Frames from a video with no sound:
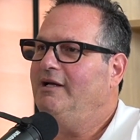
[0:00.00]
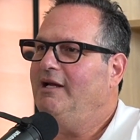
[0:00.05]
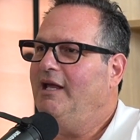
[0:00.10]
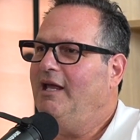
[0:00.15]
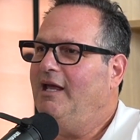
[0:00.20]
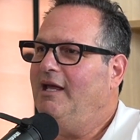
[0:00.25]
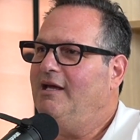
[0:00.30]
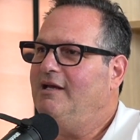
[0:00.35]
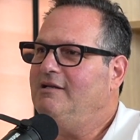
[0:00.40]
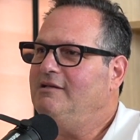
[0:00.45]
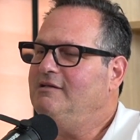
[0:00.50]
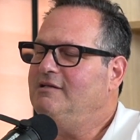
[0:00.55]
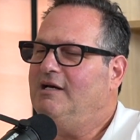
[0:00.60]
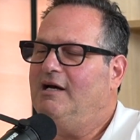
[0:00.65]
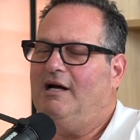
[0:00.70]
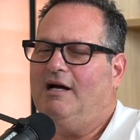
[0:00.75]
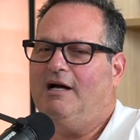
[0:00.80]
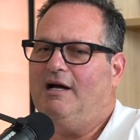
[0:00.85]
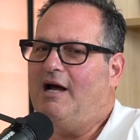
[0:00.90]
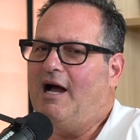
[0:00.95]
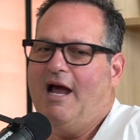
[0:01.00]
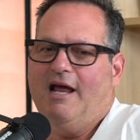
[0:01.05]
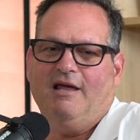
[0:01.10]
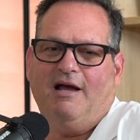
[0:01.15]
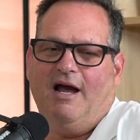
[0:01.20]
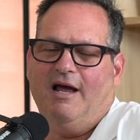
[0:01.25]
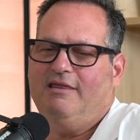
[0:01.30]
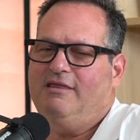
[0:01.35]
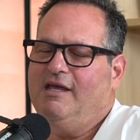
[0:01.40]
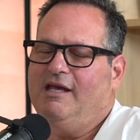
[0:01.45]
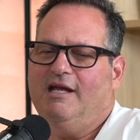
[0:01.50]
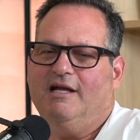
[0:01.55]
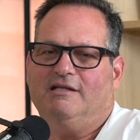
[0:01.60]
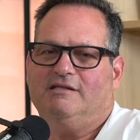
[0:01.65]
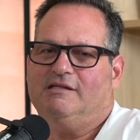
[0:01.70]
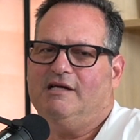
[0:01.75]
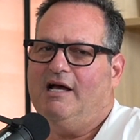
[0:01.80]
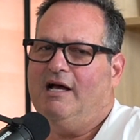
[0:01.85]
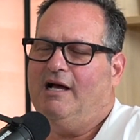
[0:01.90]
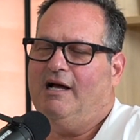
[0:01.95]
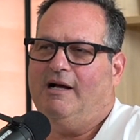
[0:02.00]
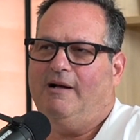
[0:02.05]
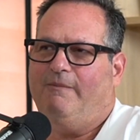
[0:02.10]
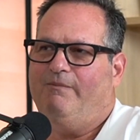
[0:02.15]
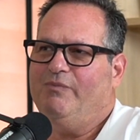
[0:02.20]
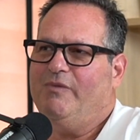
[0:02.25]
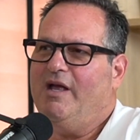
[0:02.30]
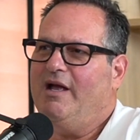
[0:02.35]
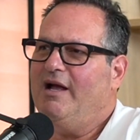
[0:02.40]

And I think it's a